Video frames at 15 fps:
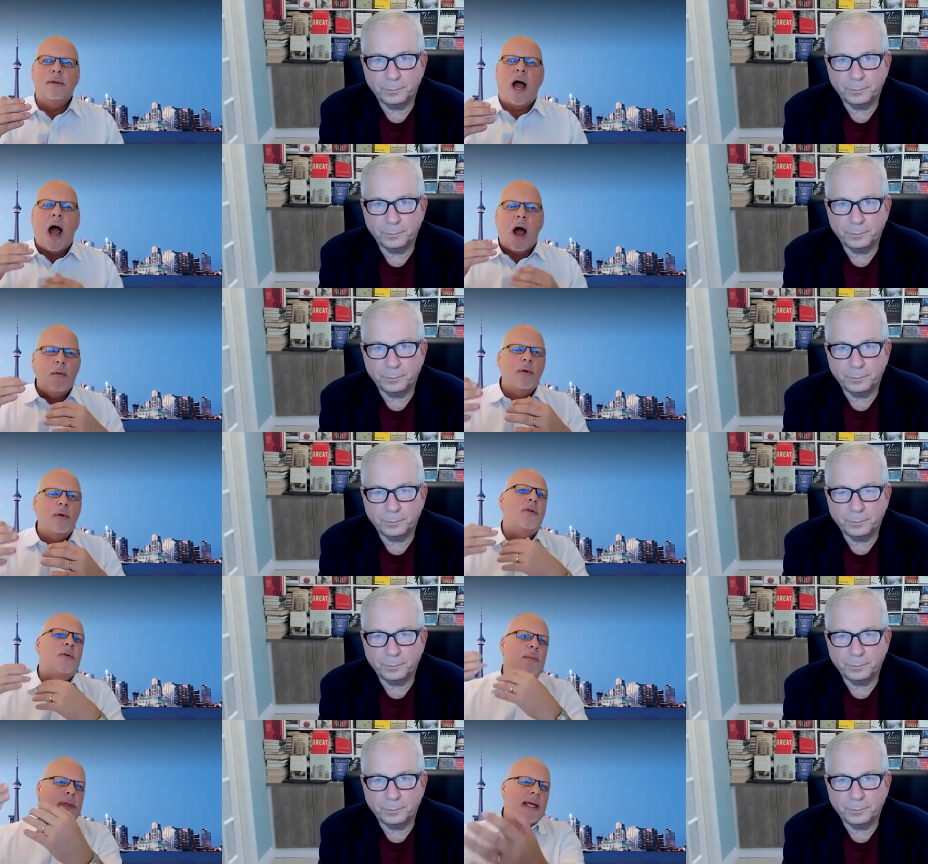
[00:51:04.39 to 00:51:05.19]
Speaker 1: how would
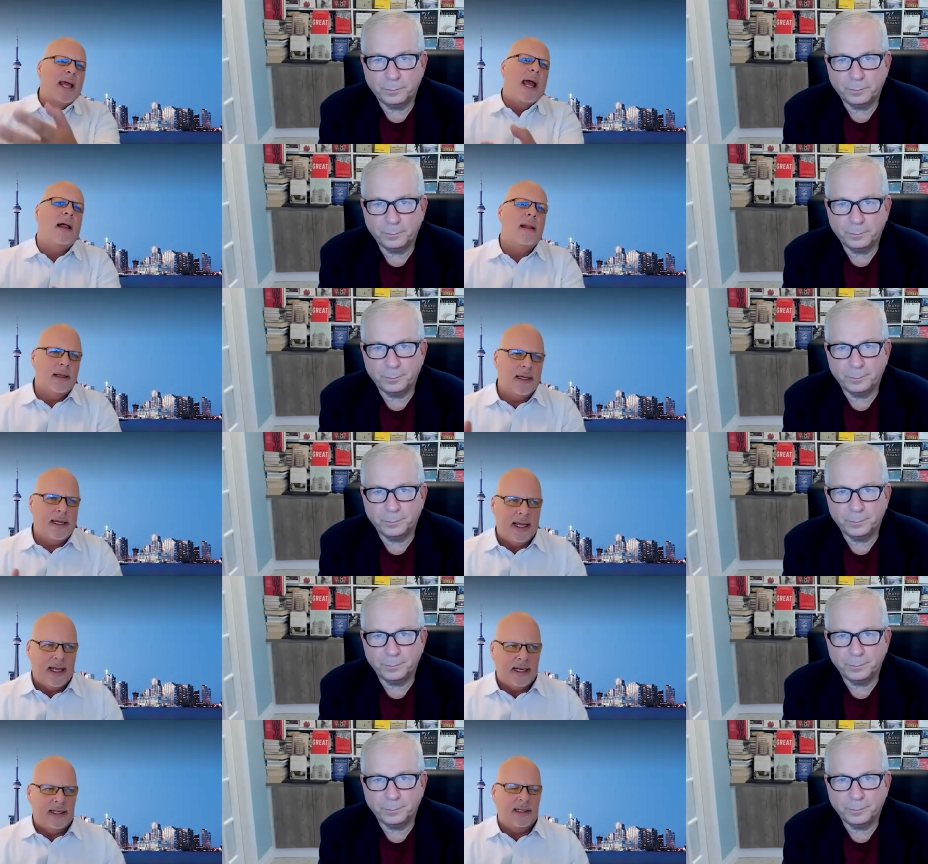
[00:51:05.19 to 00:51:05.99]
you be
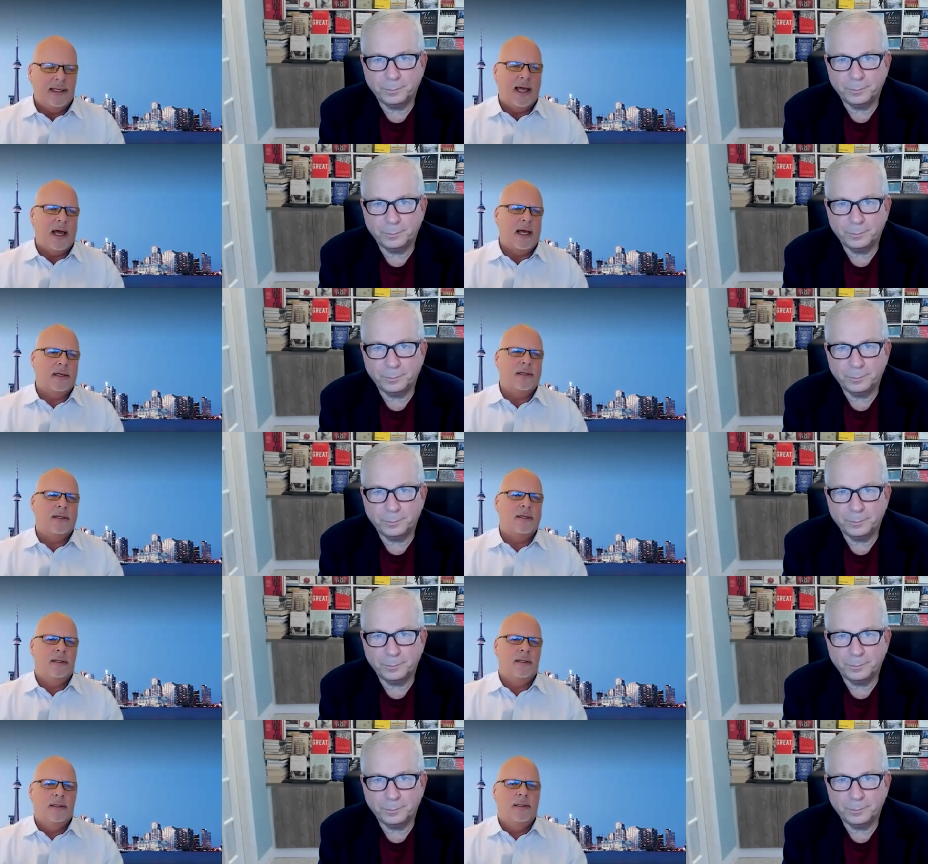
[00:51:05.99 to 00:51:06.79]
allocating that
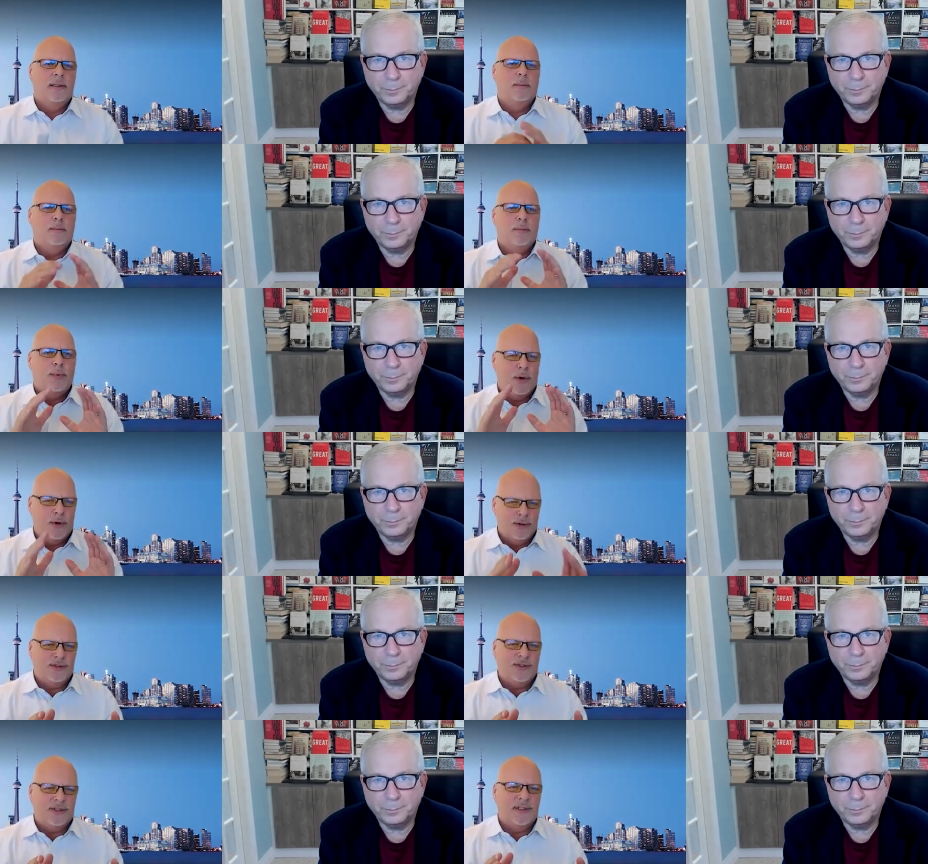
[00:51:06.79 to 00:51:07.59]

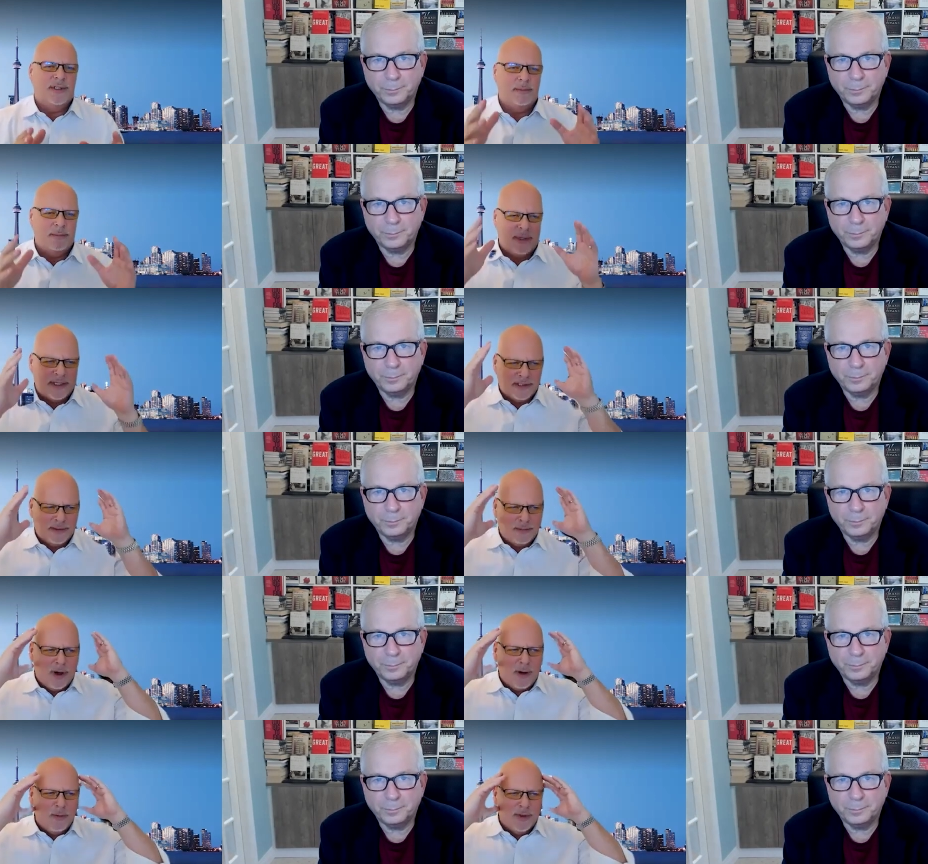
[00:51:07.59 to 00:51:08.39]
personally based
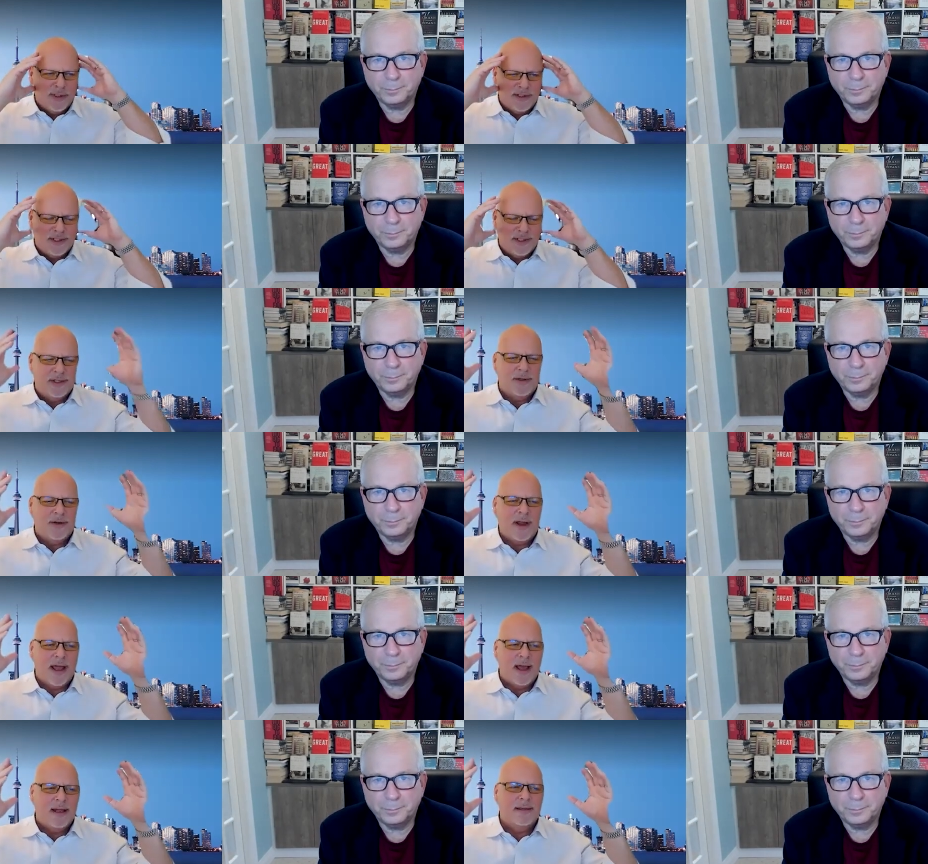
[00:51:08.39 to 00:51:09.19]
upon what's in your
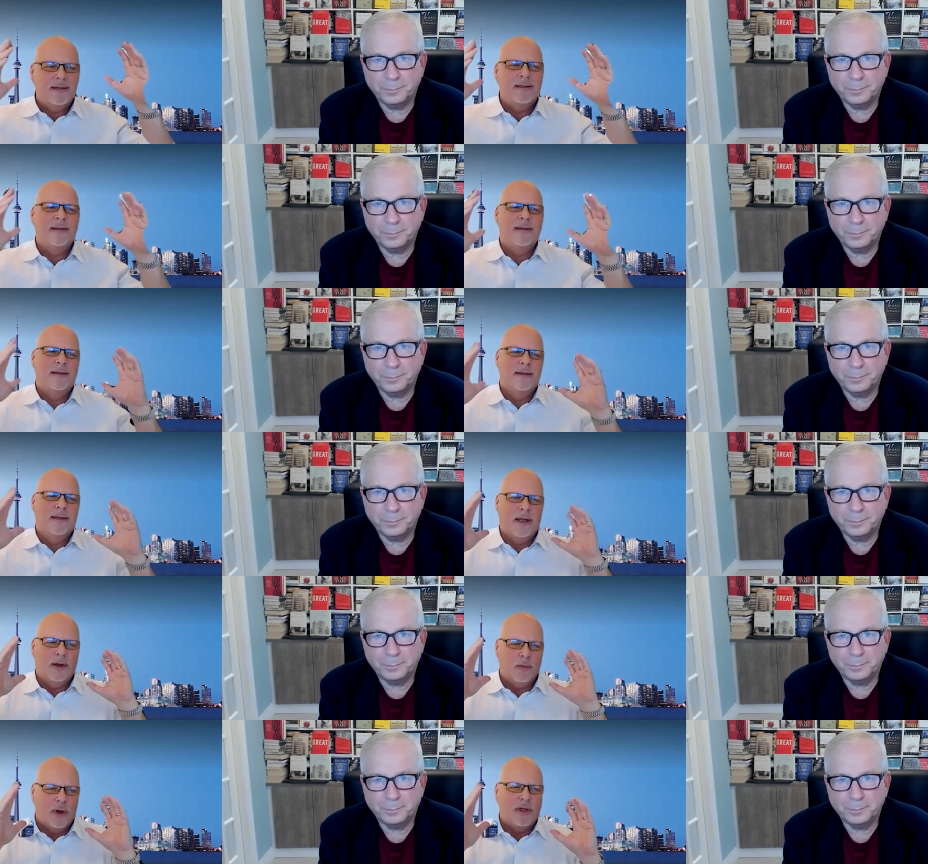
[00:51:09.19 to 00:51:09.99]
head
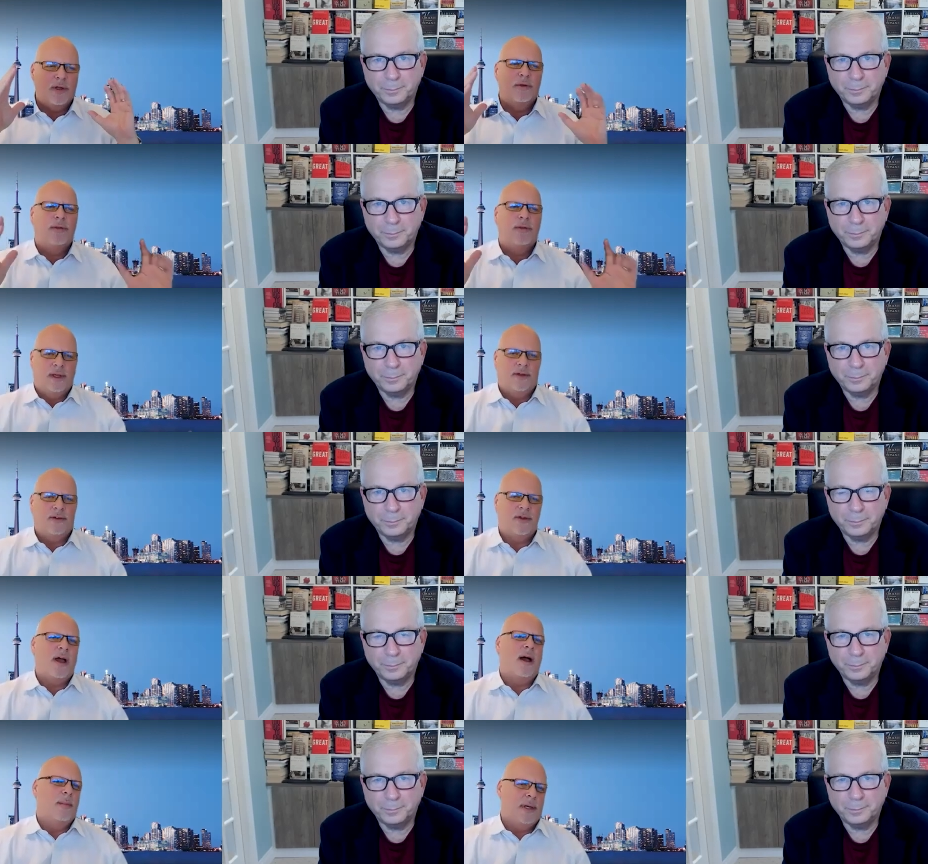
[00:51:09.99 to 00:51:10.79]
and what you think's
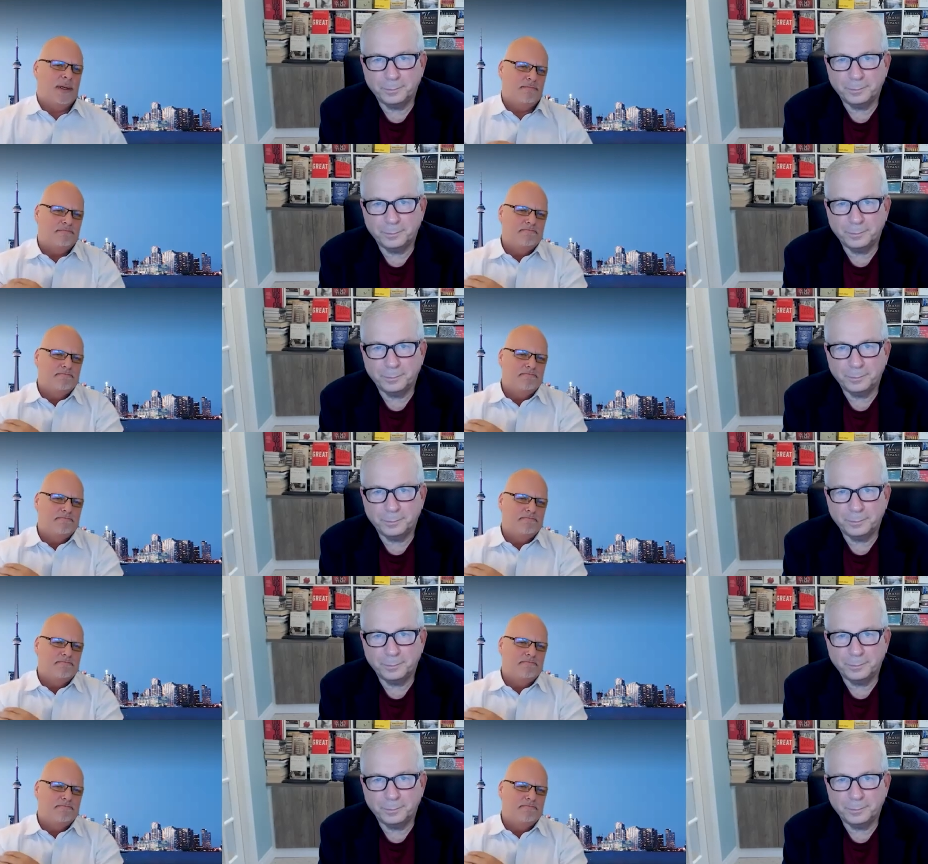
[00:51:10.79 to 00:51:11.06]
coming?